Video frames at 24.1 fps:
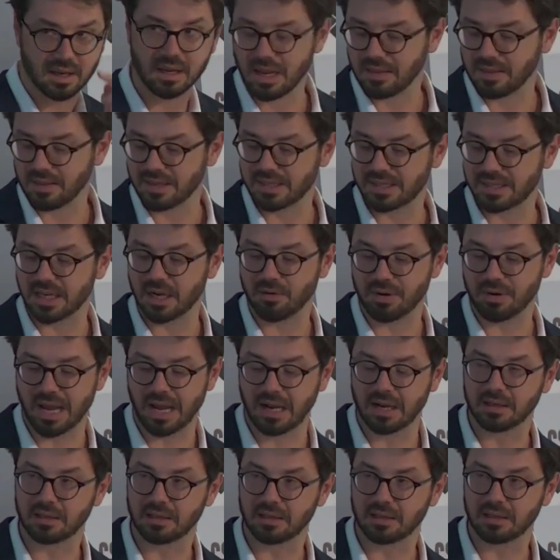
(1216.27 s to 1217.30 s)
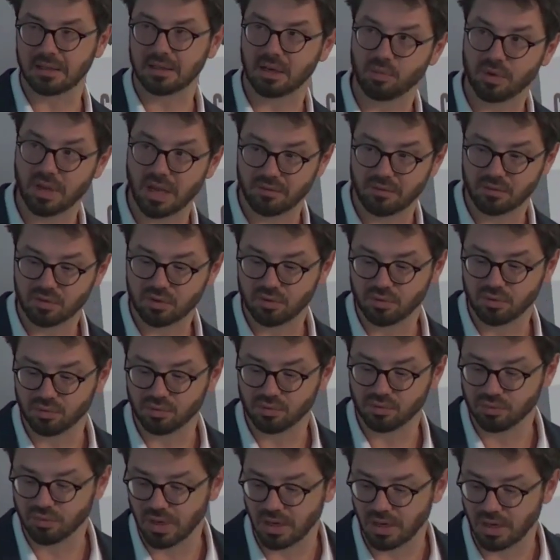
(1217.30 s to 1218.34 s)
this is a reality that we have
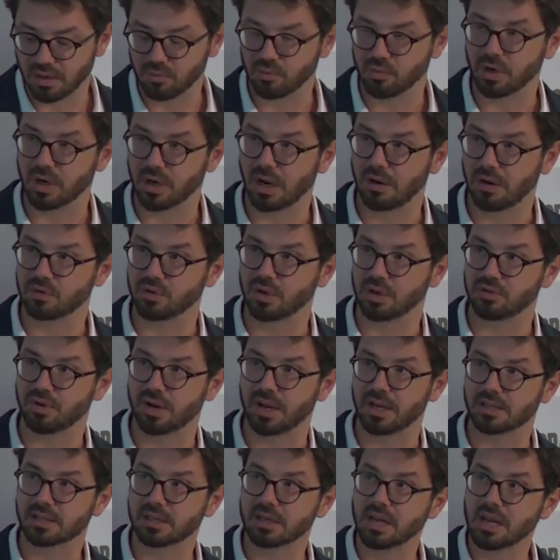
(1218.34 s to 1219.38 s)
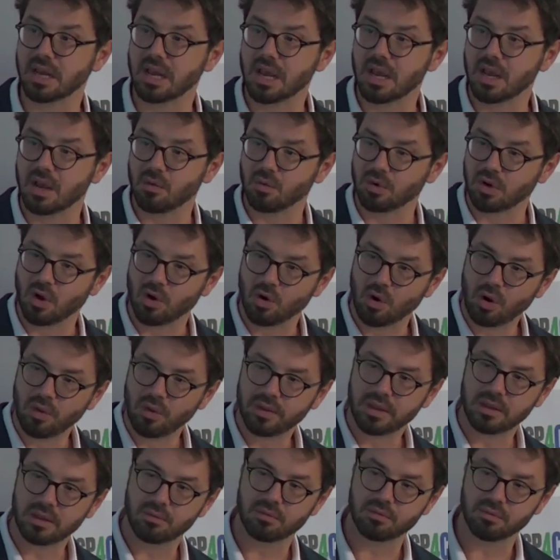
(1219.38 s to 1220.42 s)
to address. And all
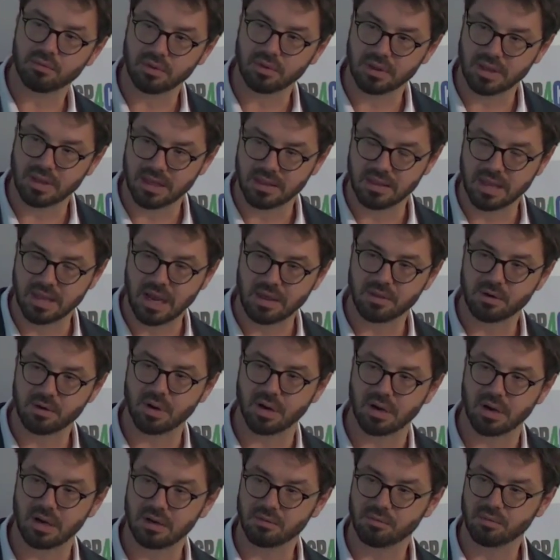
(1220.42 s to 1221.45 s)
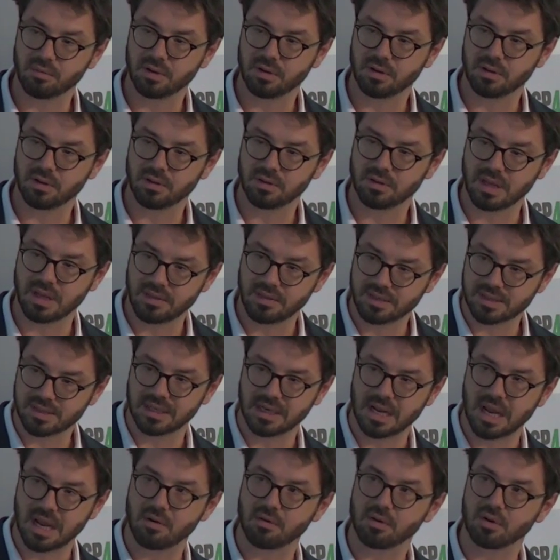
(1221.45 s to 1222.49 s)
the other
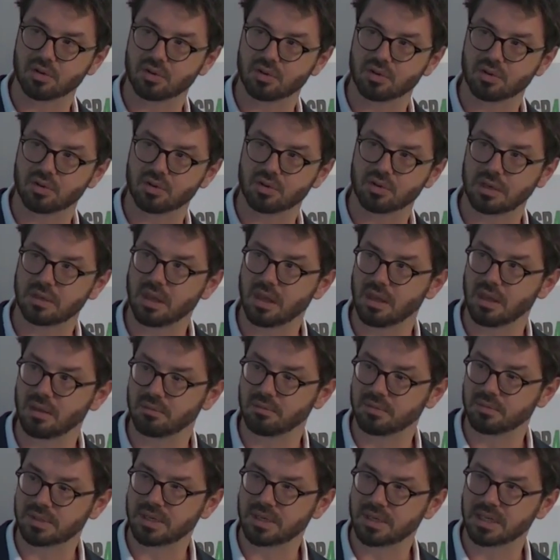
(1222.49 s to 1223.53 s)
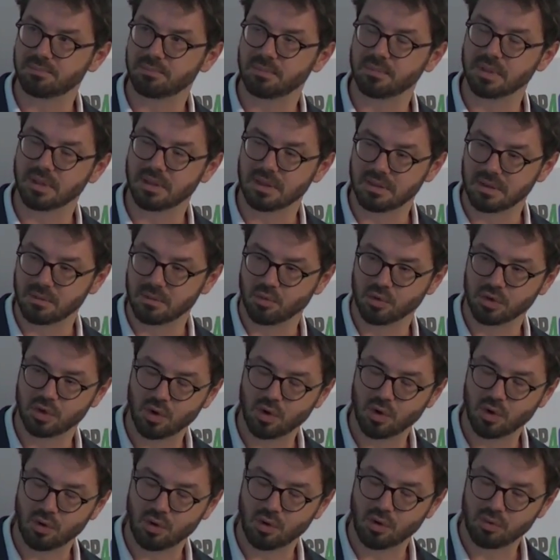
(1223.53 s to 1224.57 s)
scenarios that
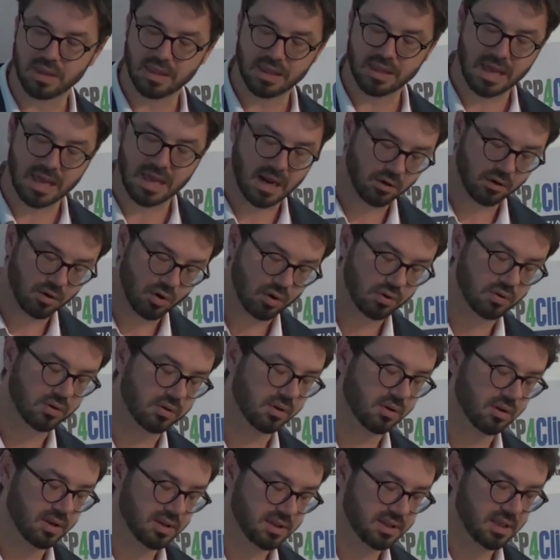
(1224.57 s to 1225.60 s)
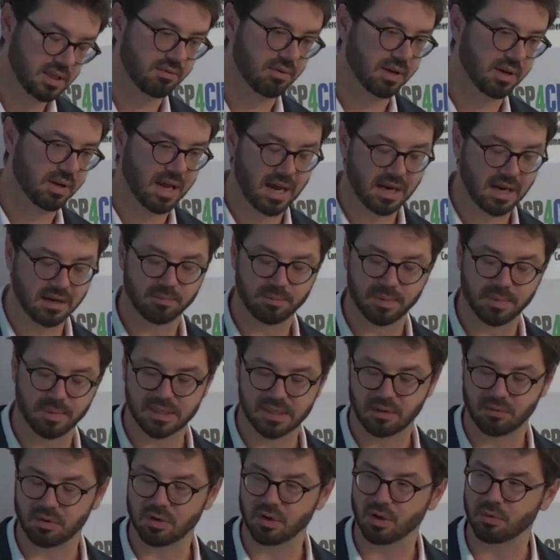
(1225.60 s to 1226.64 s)
that are not considering
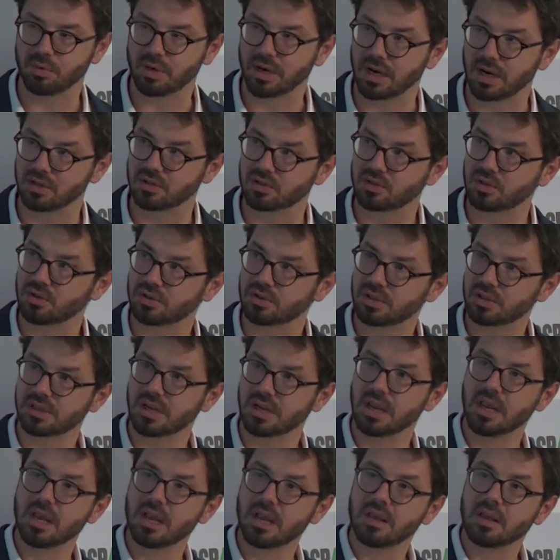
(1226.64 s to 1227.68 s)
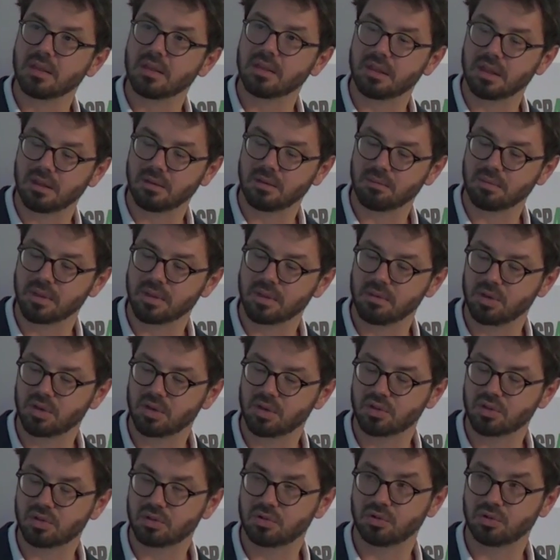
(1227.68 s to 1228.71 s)
100% renewable energy sources, the
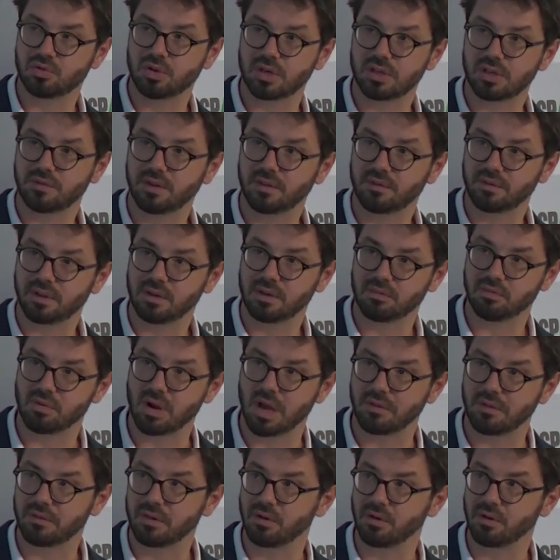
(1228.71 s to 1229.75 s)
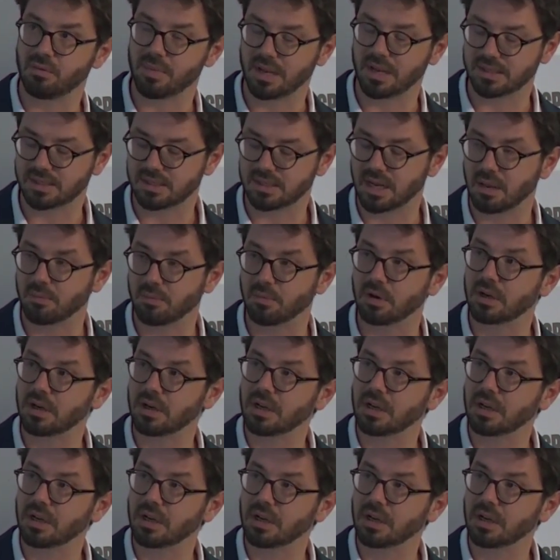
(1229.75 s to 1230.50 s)
emissions to 2050 roughly remain stable.